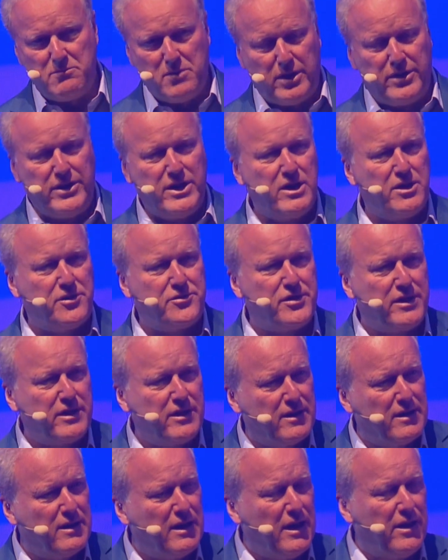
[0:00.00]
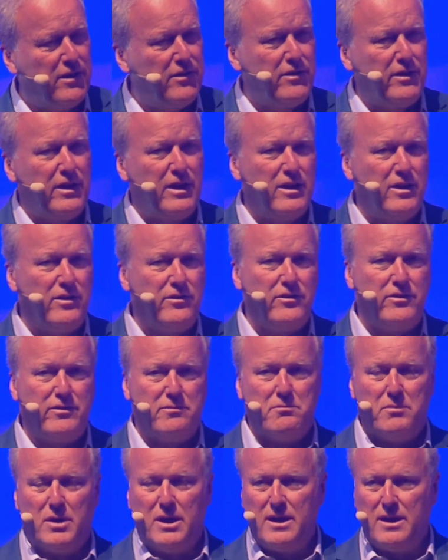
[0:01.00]
nursing, and
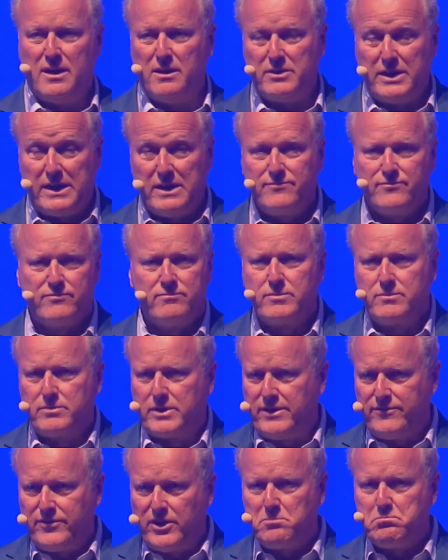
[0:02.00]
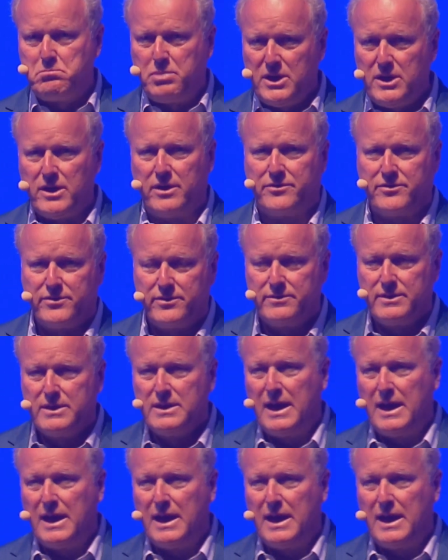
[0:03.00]
even giving birth,